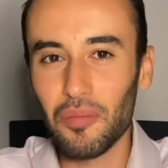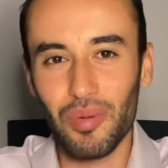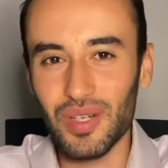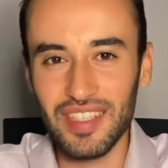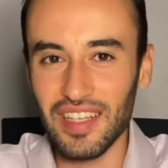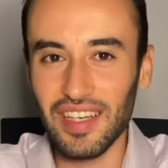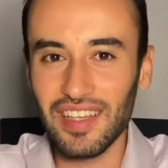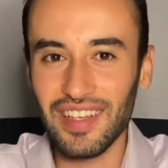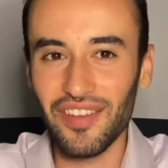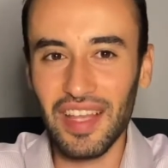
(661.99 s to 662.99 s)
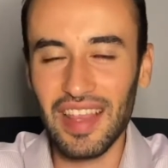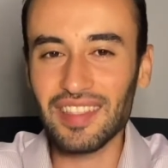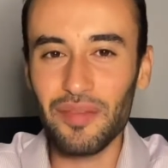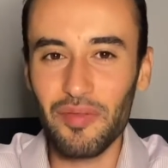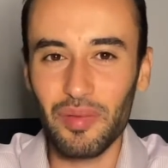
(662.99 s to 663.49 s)
person. You know, like, that
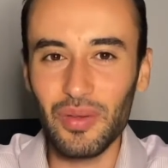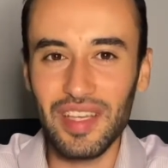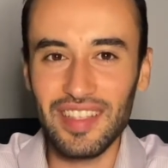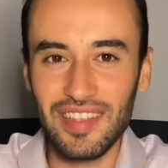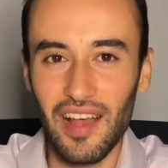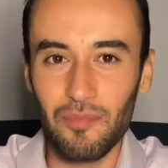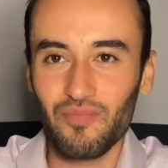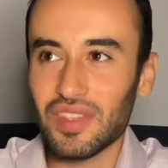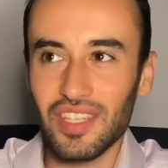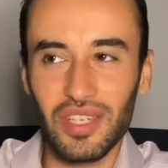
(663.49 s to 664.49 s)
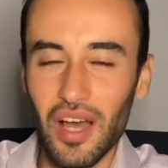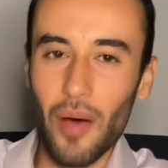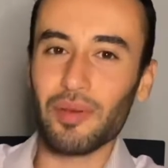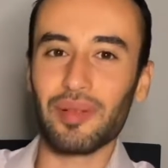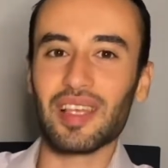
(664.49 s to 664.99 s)
type of beauty is not such a
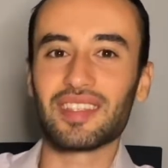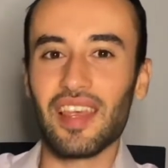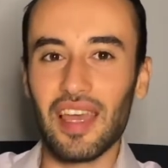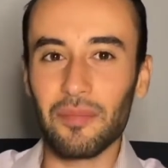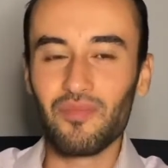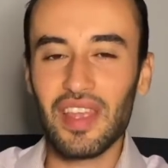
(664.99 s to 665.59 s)
commonplace thing